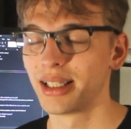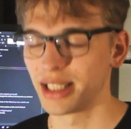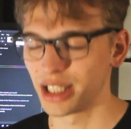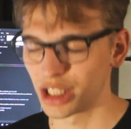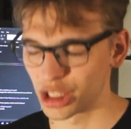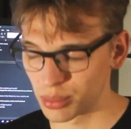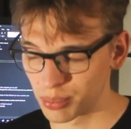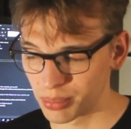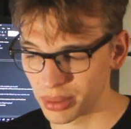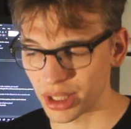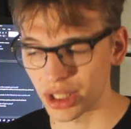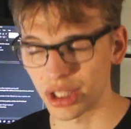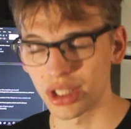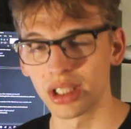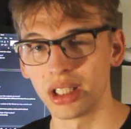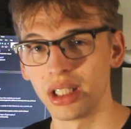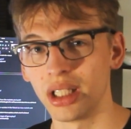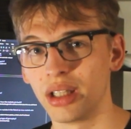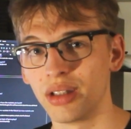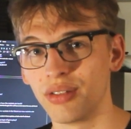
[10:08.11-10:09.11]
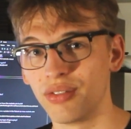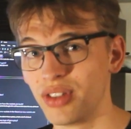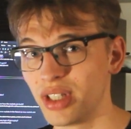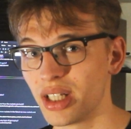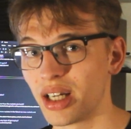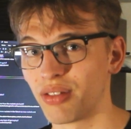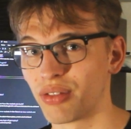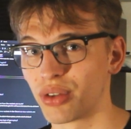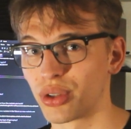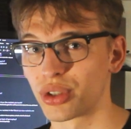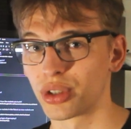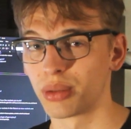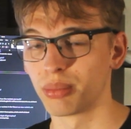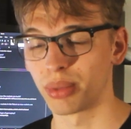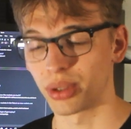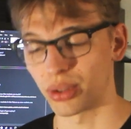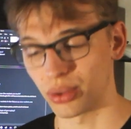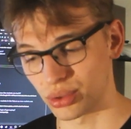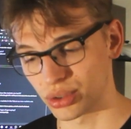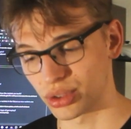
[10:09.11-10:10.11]
especially in the VR version,
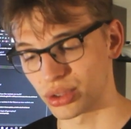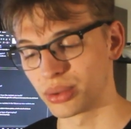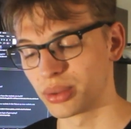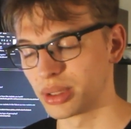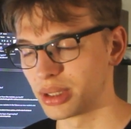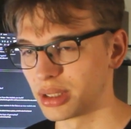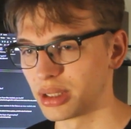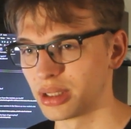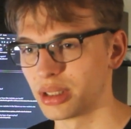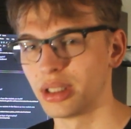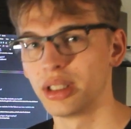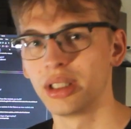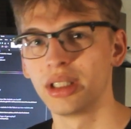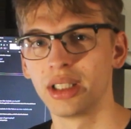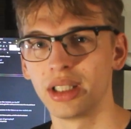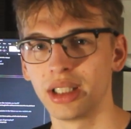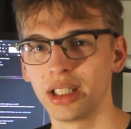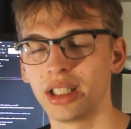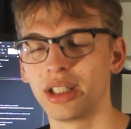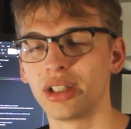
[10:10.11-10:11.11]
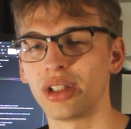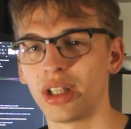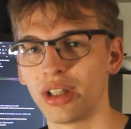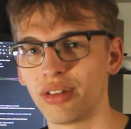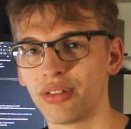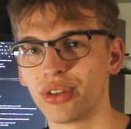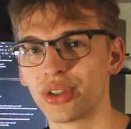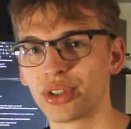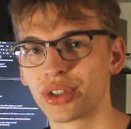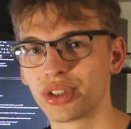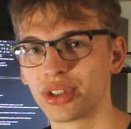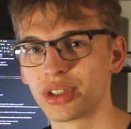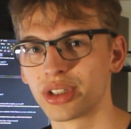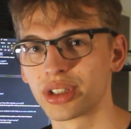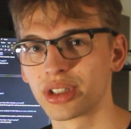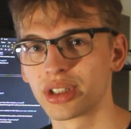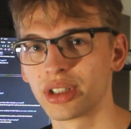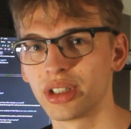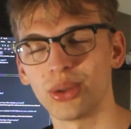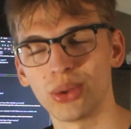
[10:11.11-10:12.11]
but also in the other versions.